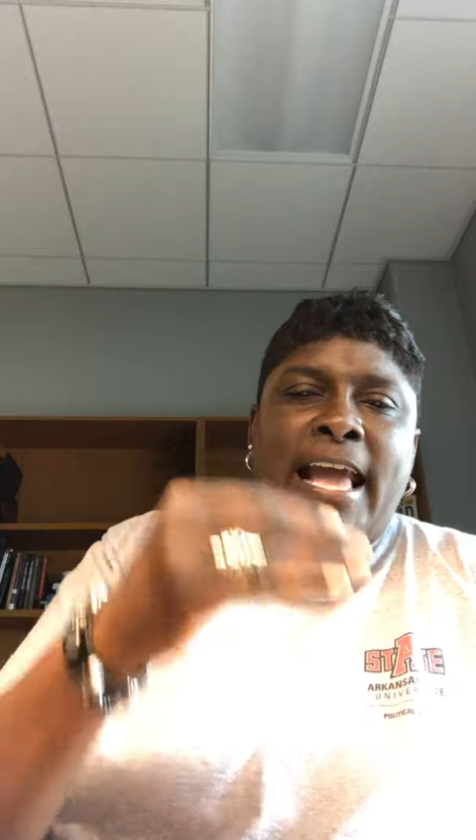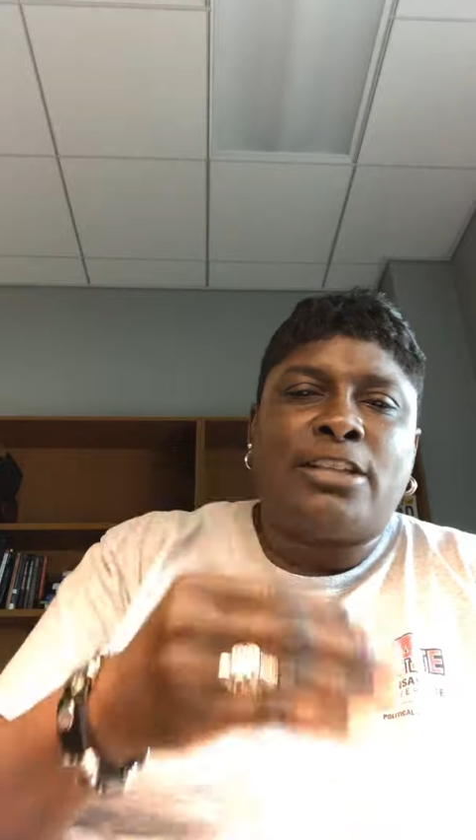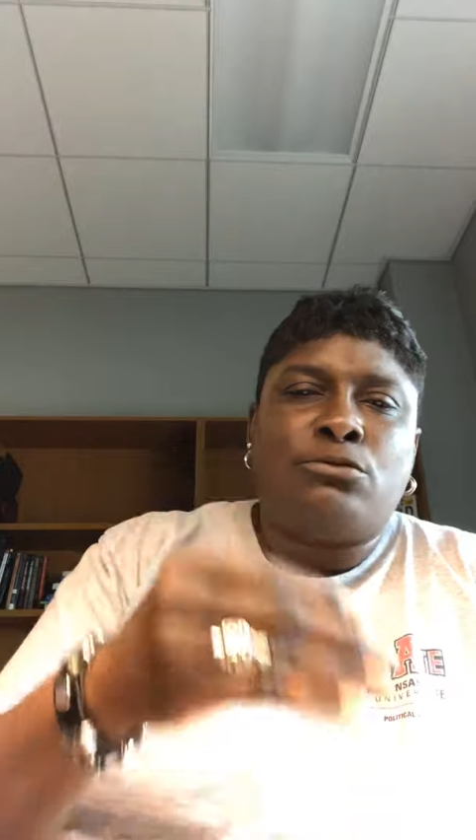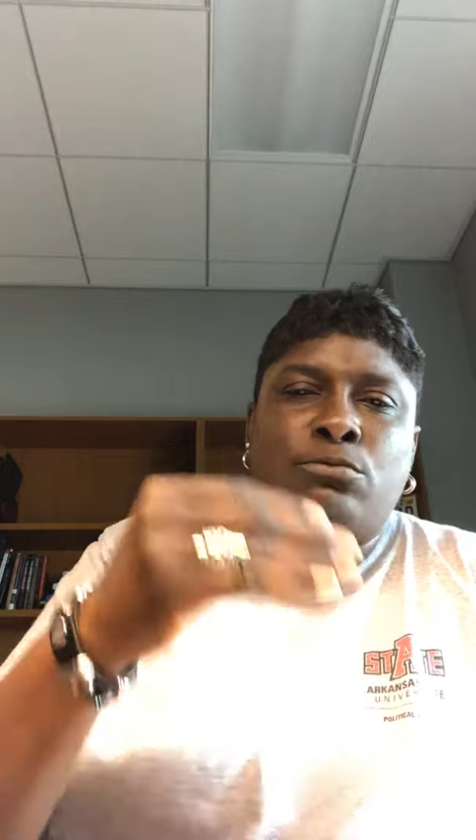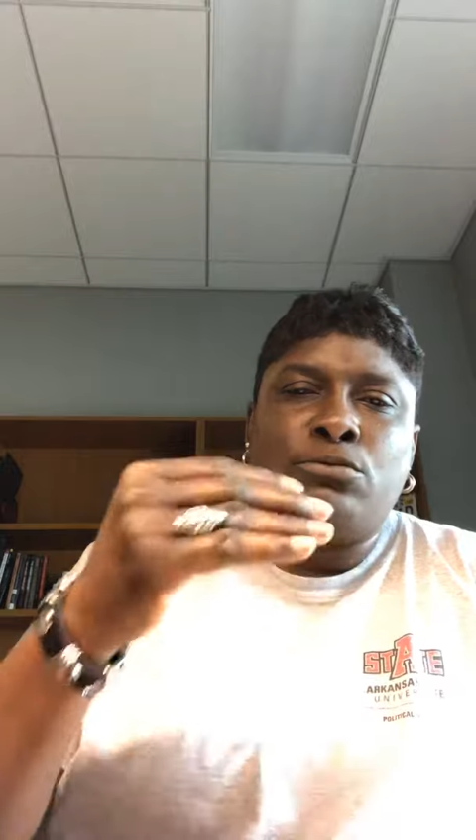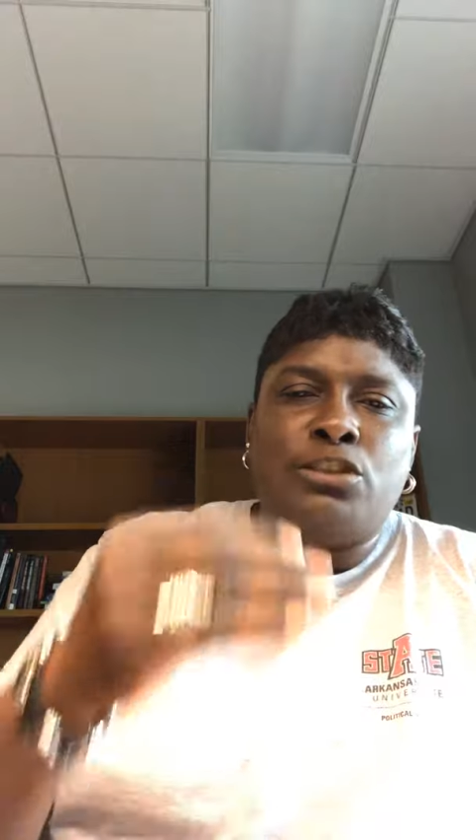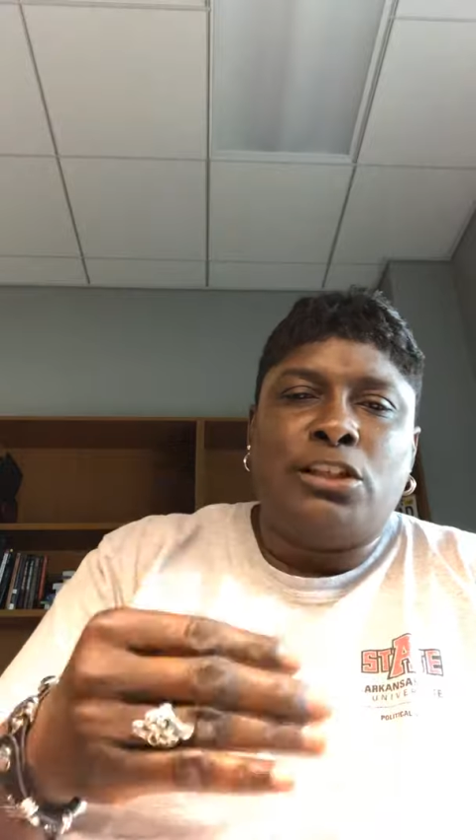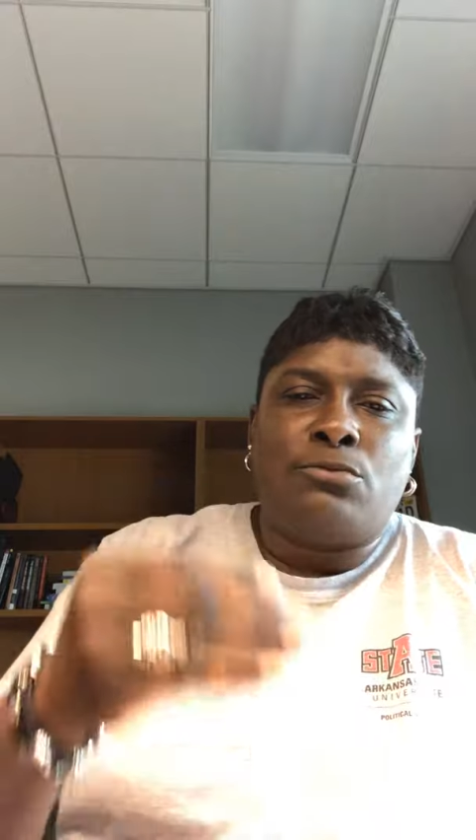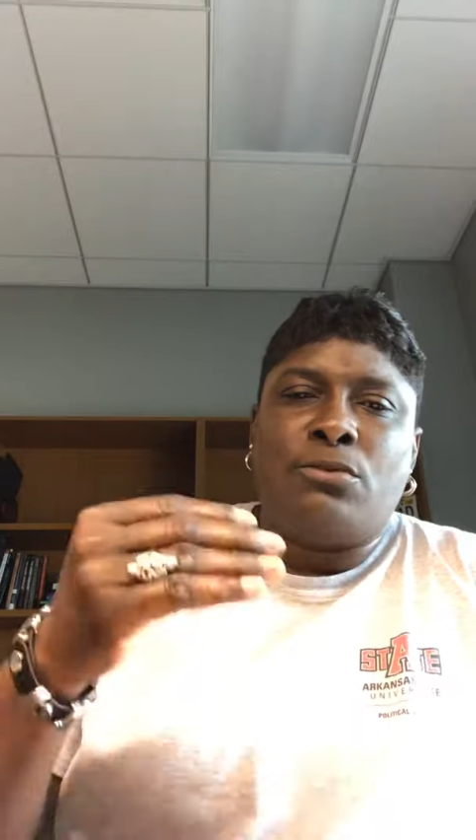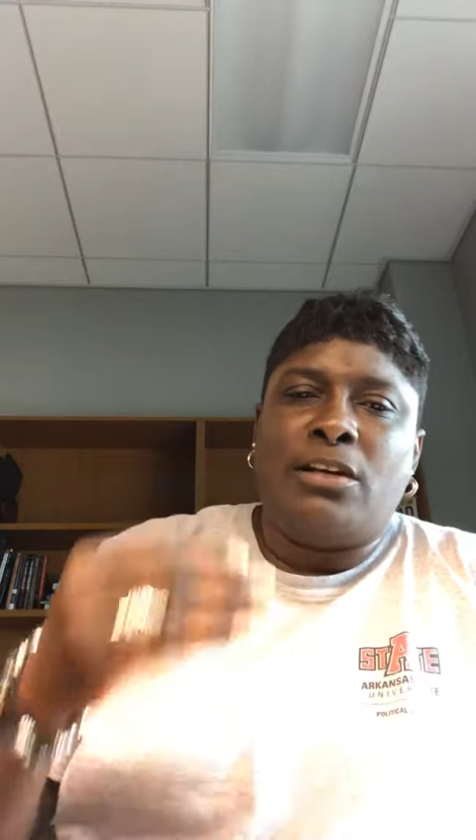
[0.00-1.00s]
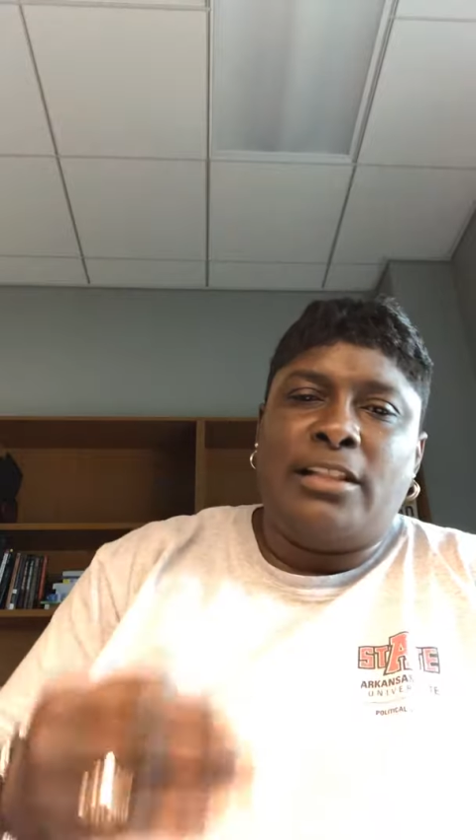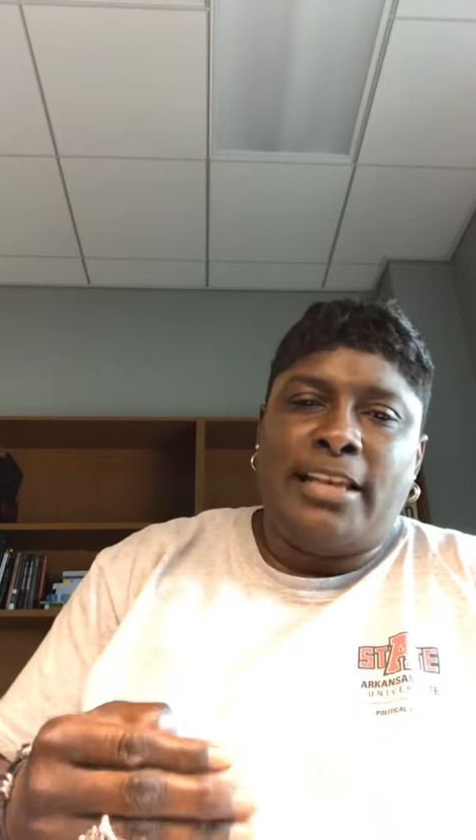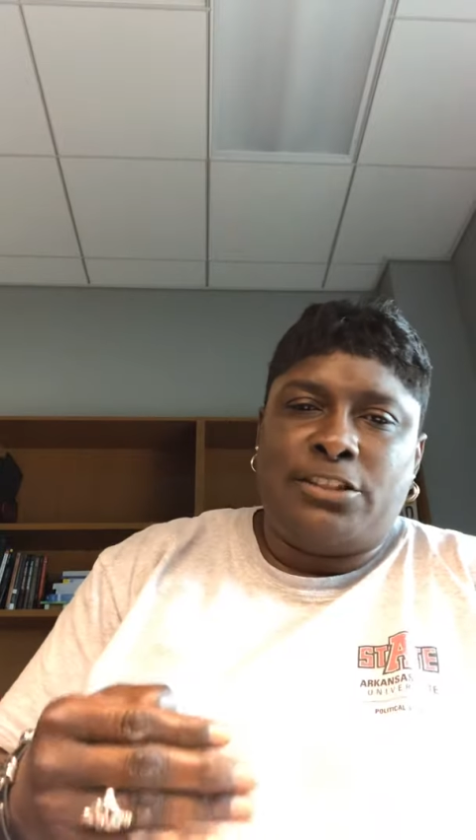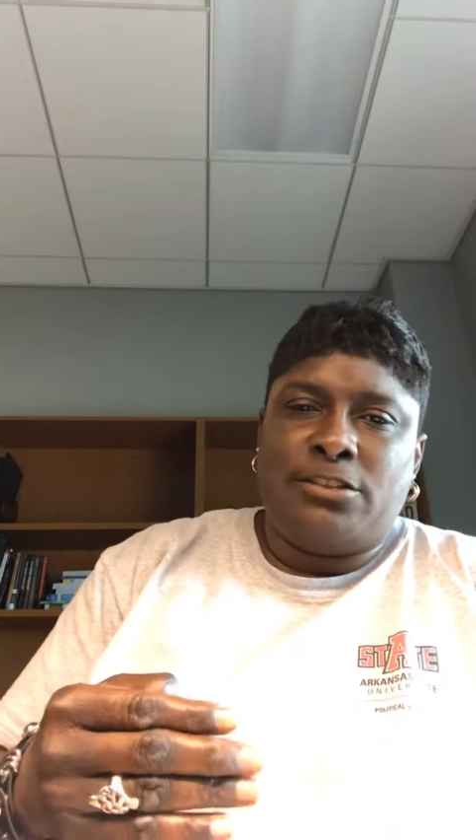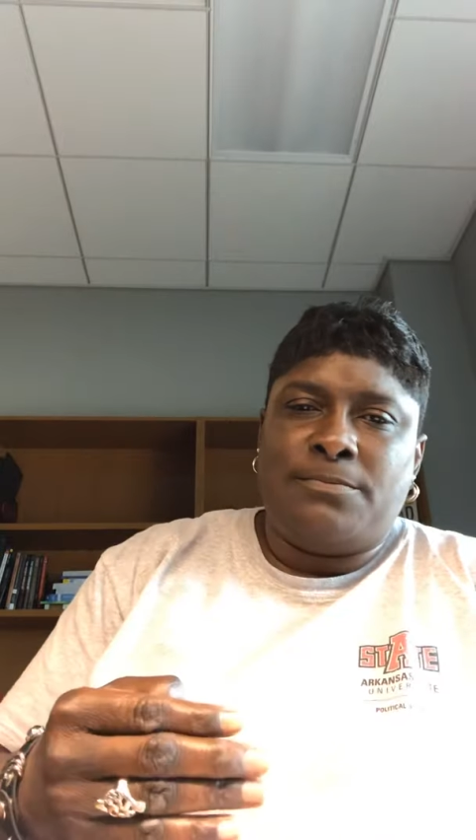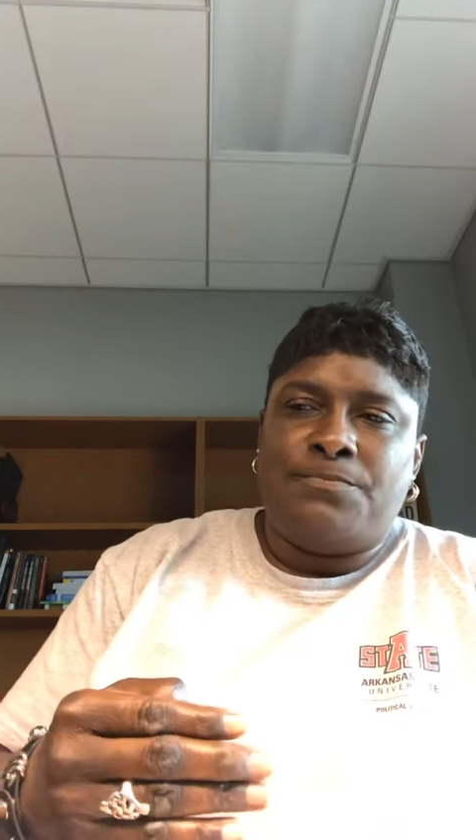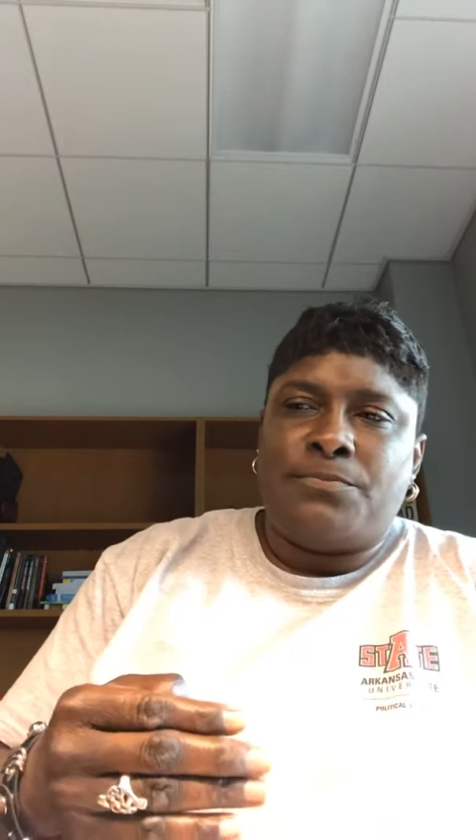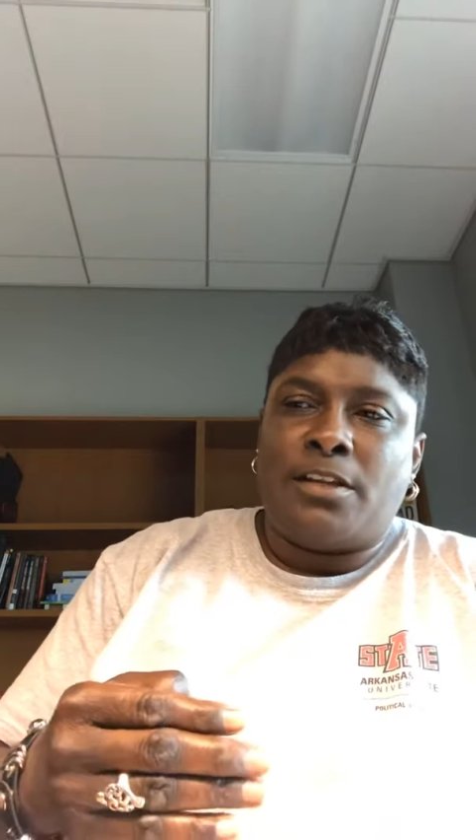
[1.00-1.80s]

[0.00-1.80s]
actual general election.